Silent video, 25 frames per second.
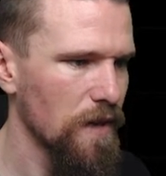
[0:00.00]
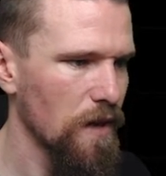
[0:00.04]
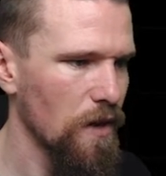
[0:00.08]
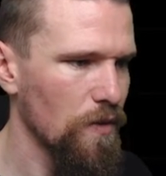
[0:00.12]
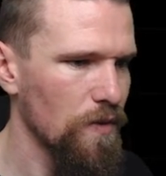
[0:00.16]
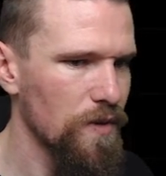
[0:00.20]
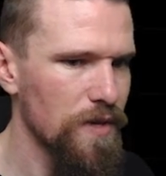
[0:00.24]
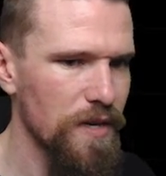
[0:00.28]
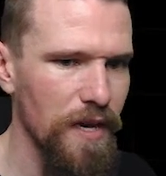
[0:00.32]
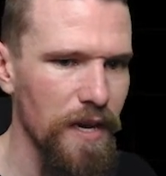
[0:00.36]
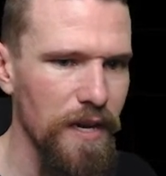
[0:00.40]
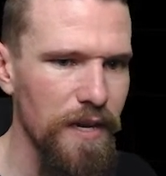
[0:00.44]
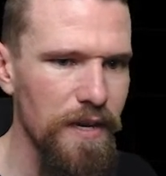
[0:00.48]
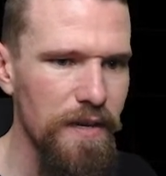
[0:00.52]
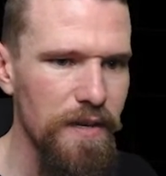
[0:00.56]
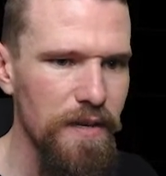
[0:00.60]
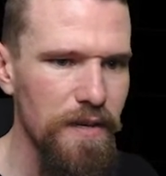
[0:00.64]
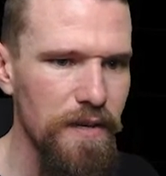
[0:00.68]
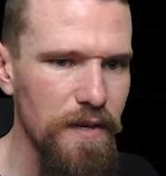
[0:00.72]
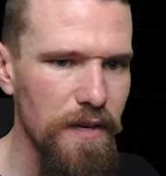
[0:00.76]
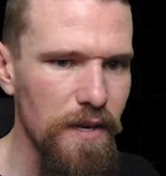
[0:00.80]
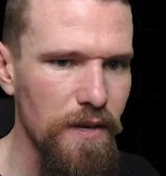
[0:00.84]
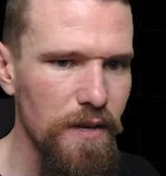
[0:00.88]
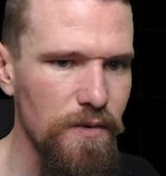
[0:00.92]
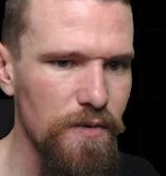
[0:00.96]
Okay,
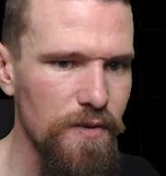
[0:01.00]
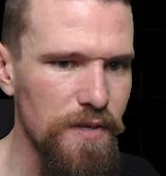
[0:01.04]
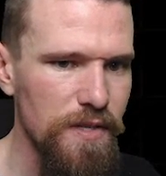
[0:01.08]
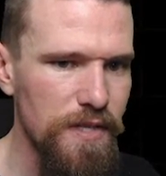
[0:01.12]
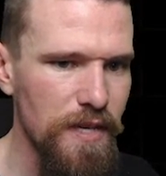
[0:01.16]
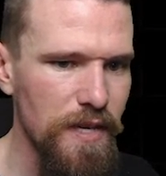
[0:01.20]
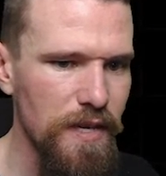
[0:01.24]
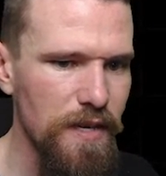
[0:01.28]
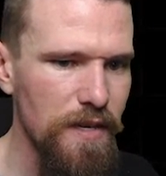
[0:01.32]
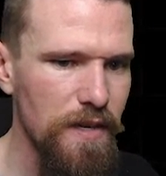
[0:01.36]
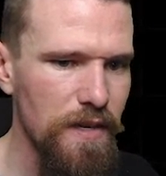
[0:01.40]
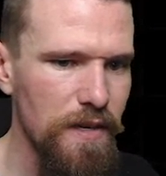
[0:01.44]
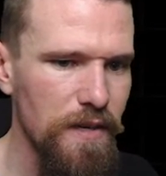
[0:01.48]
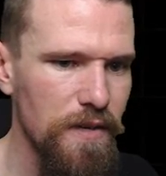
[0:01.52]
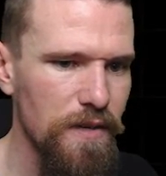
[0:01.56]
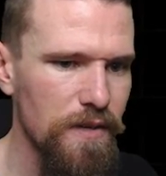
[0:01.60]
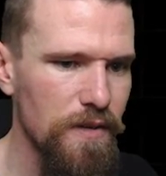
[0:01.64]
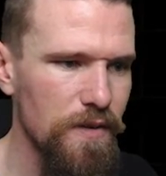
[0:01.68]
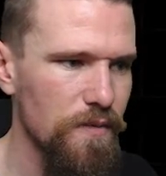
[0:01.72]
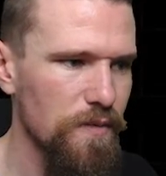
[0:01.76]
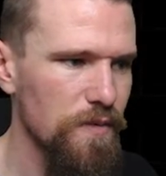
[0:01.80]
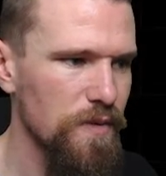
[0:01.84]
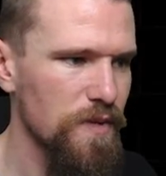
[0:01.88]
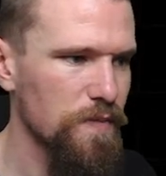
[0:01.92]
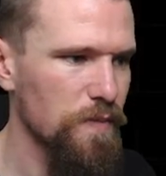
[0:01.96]
interesting.
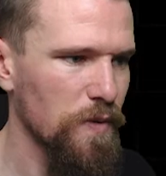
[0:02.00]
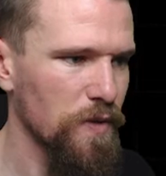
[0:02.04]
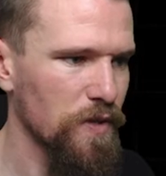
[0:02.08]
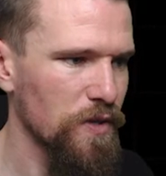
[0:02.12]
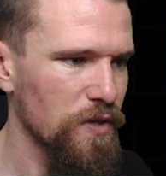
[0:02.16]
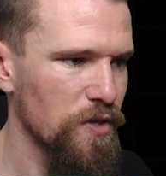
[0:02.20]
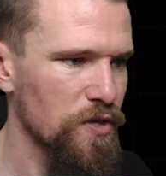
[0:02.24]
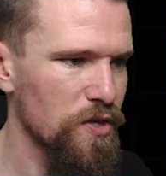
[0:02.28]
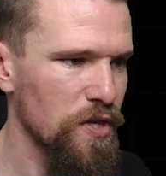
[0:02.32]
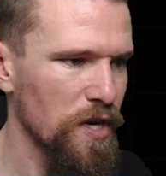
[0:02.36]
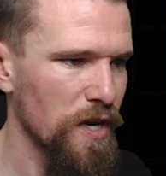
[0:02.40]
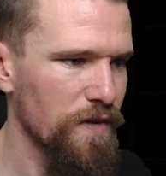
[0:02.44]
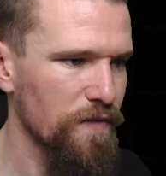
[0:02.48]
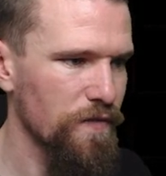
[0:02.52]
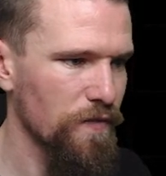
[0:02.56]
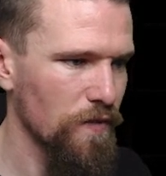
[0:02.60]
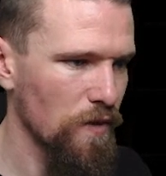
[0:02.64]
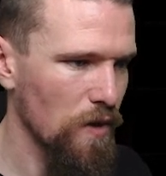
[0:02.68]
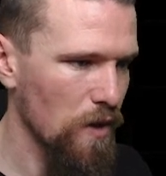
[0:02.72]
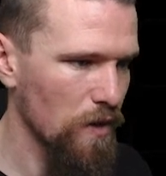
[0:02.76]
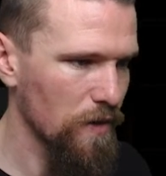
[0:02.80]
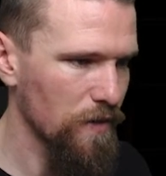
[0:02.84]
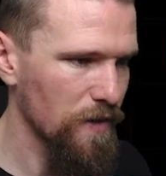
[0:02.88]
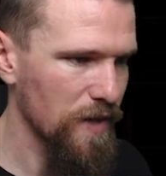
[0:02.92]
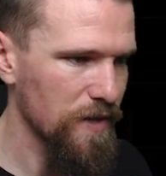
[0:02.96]
I spotted a giant
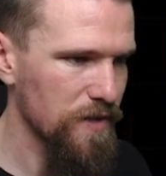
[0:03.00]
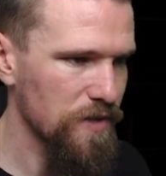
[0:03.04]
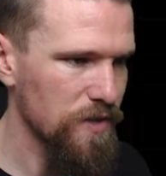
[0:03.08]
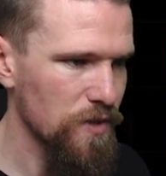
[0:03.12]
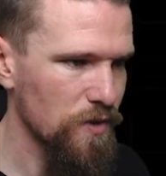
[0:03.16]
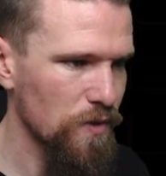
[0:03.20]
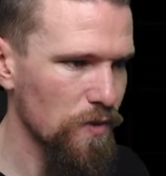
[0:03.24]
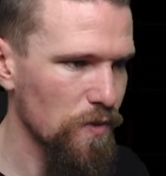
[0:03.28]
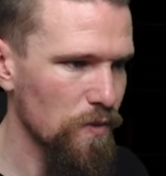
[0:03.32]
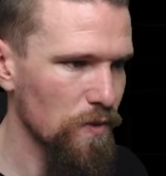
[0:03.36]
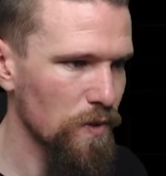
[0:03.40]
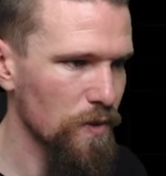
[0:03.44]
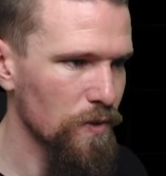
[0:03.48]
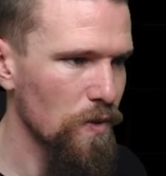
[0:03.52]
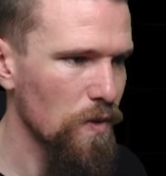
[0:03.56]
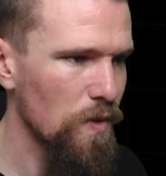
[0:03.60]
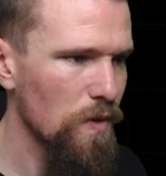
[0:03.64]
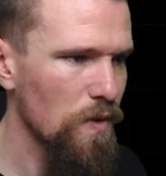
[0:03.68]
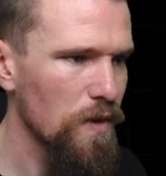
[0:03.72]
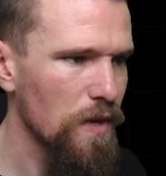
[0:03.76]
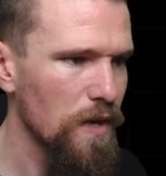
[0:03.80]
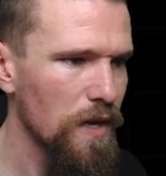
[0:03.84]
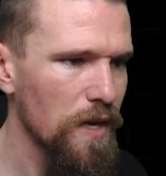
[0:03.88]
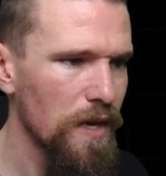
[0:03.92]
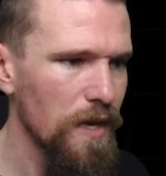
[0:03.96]
frog. That's cool and
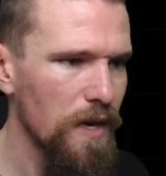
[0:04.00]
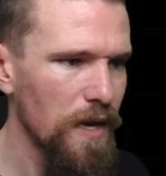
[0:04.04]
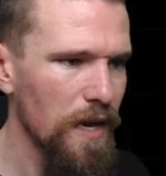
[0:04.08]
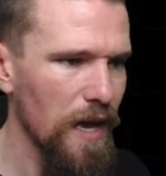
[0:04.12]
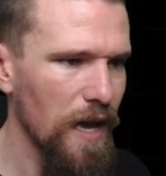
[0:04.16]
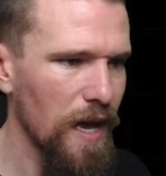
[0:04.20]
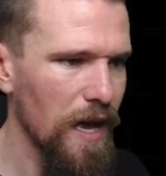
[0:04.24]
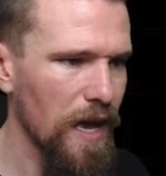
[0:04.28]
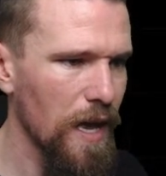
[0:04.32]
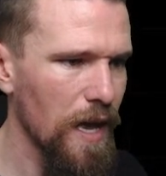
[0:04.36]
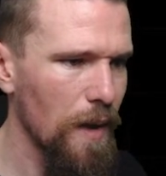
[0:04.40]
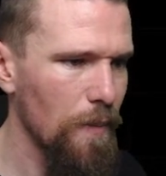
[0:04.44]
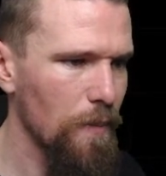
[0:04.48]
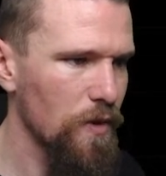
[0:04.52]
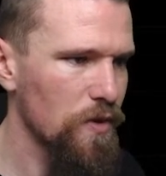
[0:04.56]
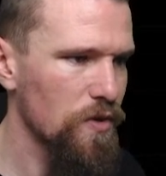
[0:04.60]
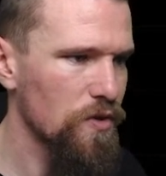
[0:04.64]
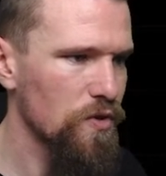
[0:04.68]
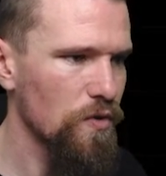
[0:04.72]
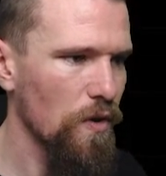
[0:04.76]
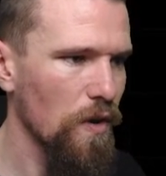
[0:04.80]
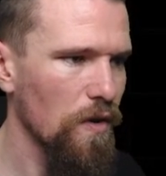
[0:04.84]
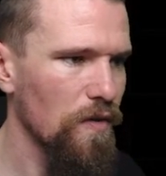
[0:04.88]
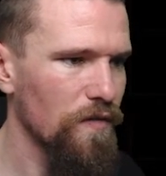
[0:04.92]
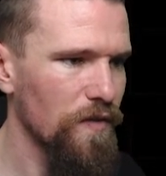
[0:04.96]
all.
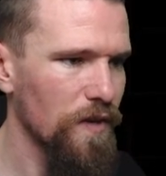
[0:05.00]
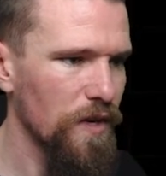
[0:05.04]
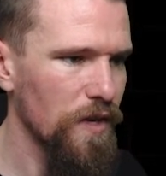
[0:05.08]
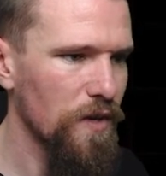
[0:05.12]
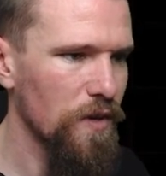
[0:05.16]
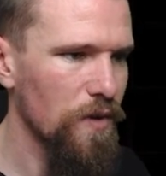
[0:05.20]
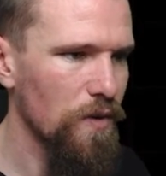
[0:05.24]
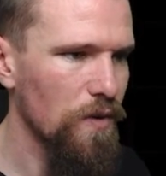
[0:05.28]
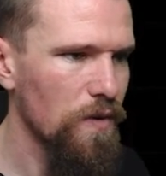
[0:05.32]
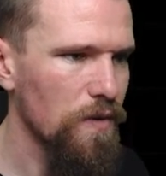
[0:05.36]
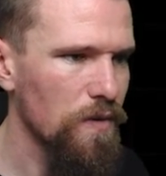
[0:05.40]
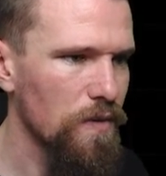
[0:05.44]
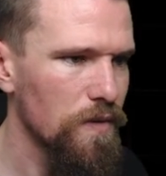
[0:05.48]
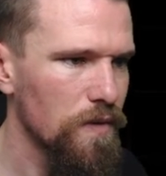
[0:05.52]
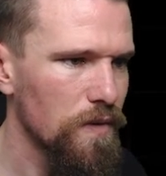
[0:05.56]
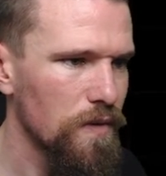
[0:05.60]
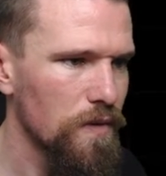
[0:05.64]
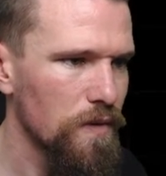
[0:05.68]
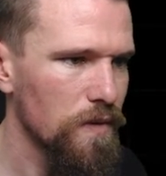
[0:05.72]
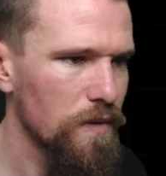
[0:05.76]
Control vehicle.